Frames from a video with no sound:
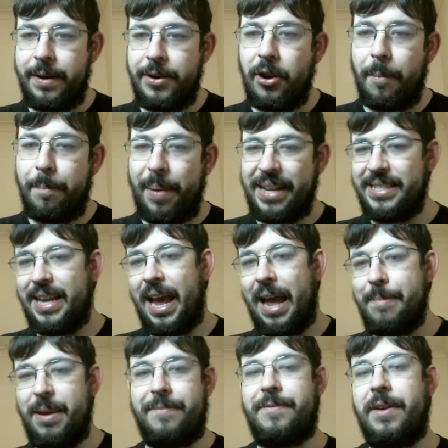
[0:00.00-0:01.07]
you know, basically
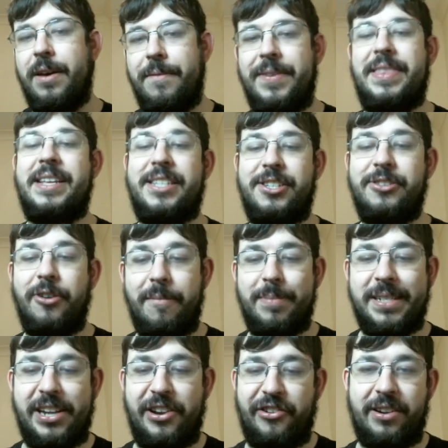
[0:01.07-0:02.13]
aiming for this sort of
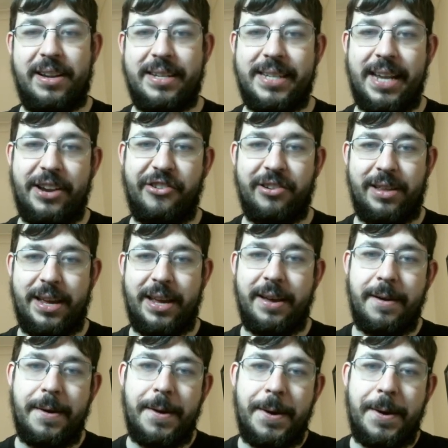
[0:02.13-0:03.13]
position, essentially.